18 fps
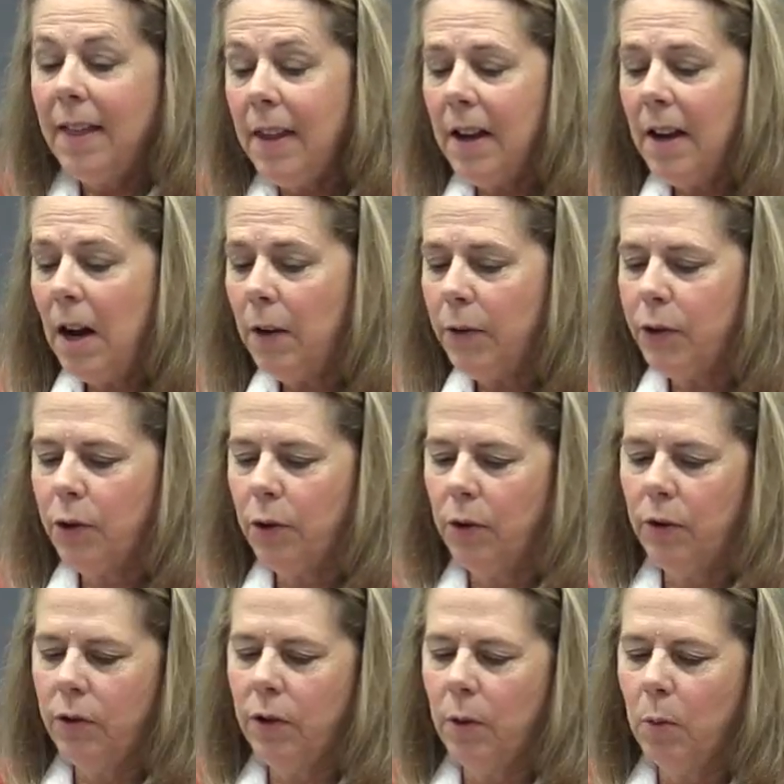Then I'll
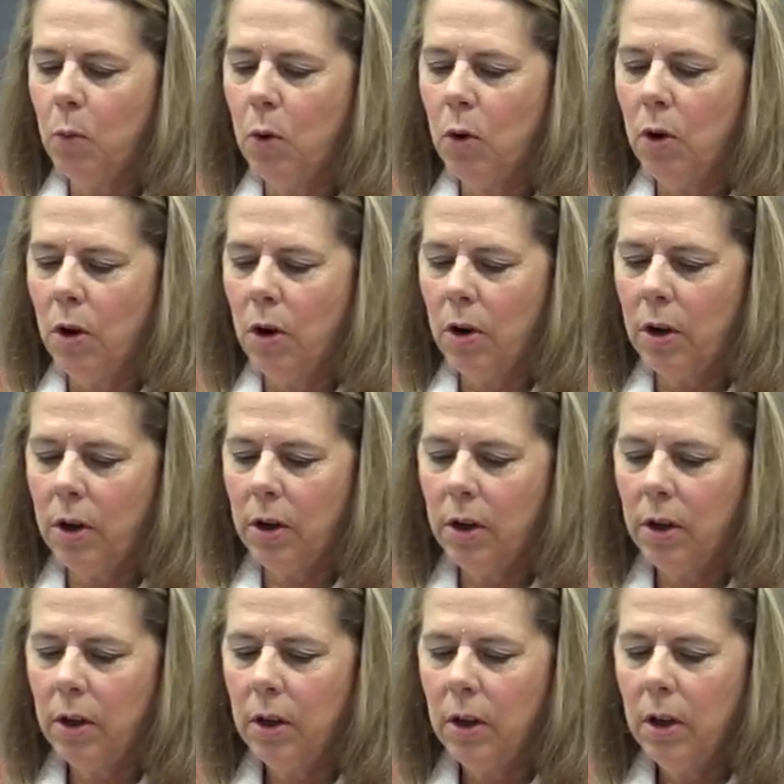turn to the work.
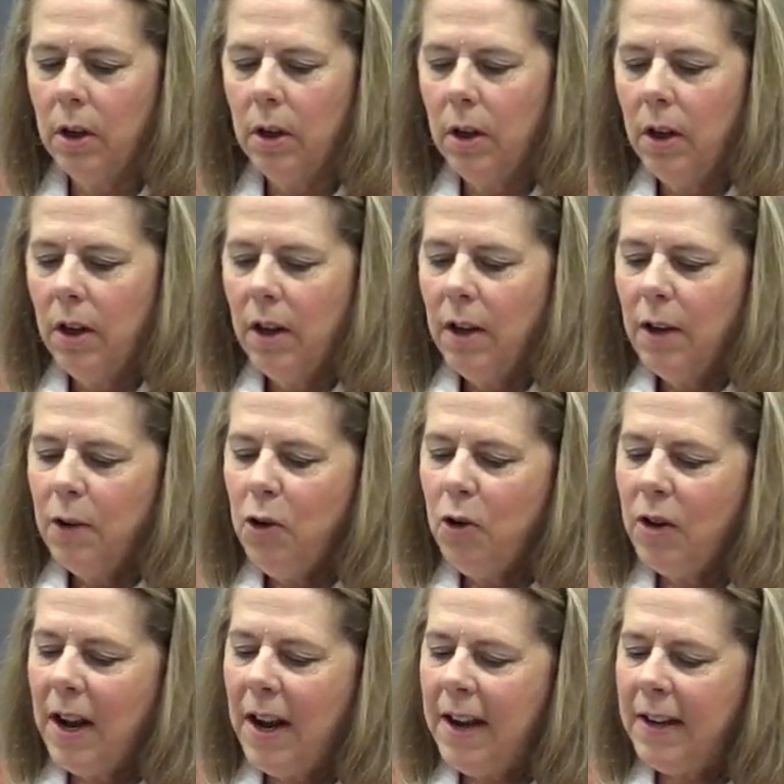
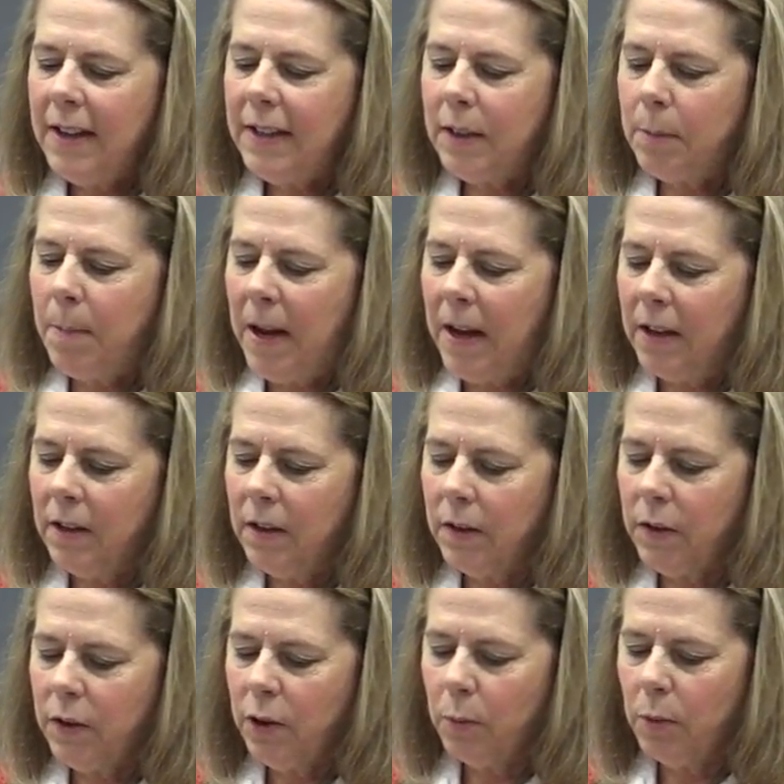You can't expect
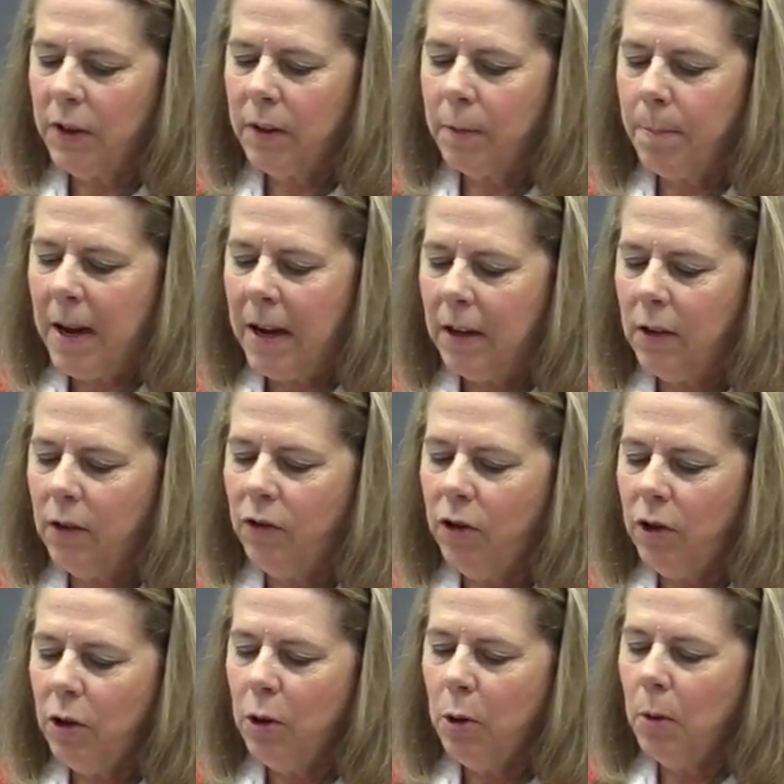us to respect
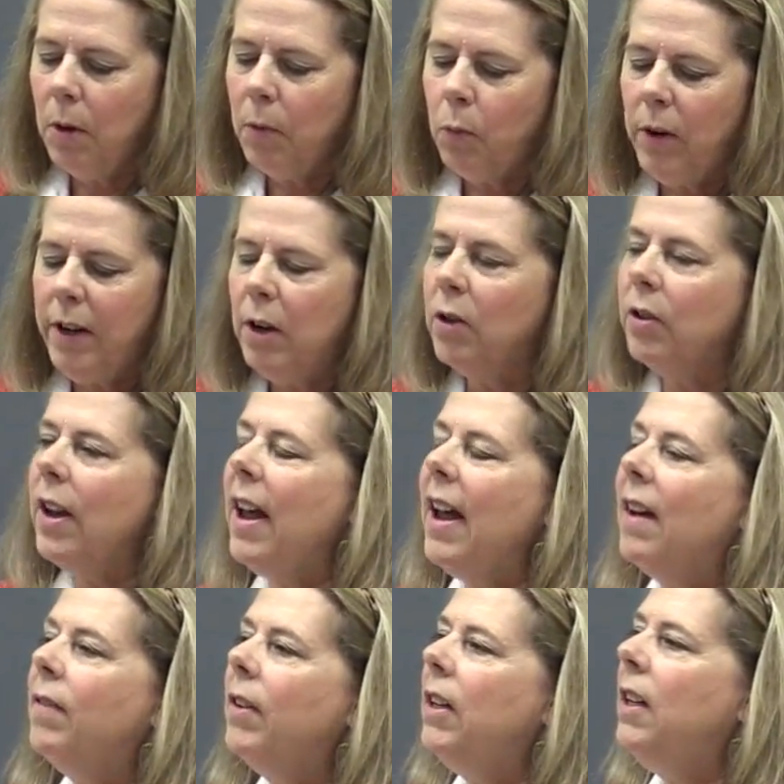you if we don't
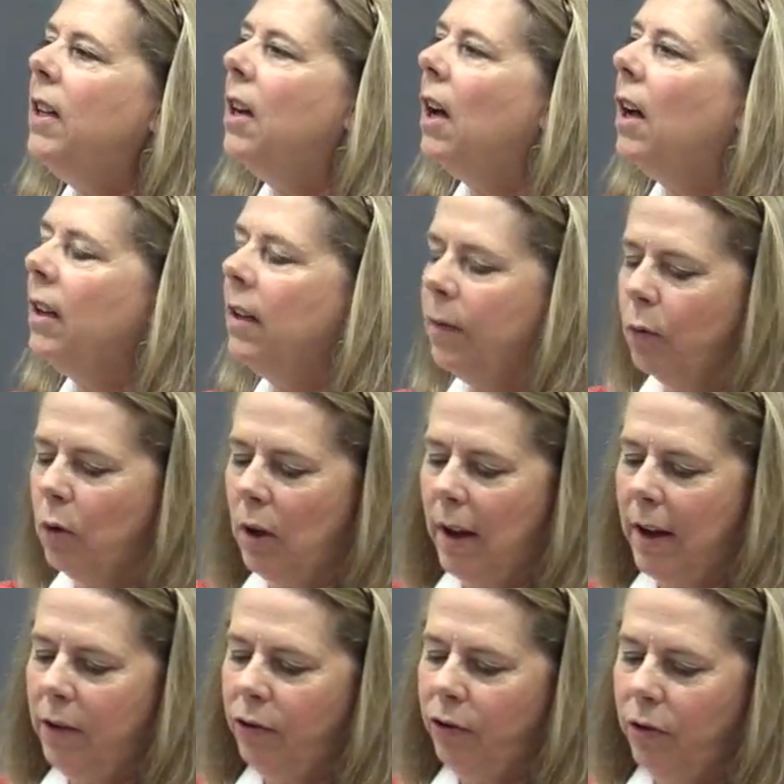have any kind of
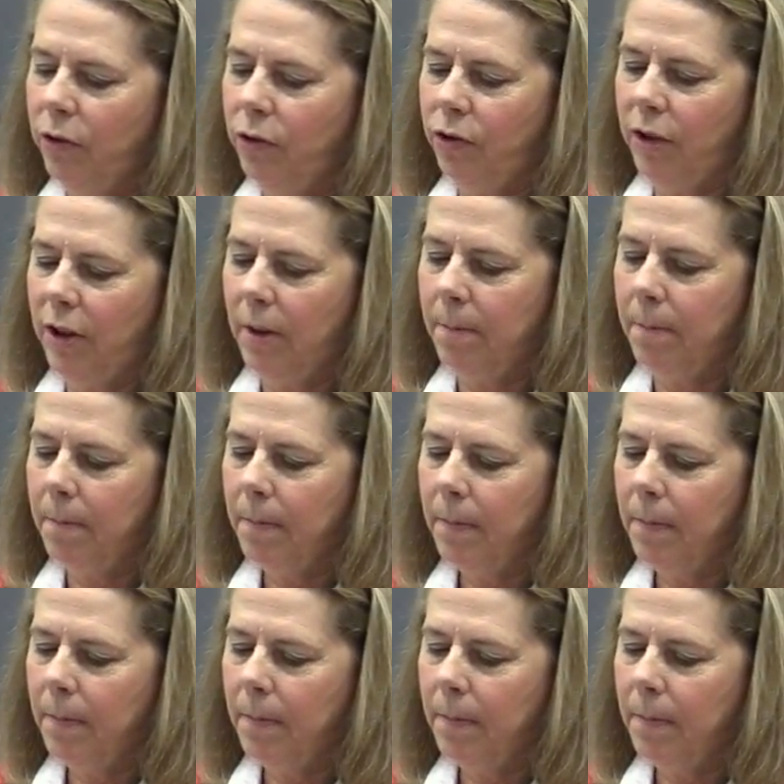relationship.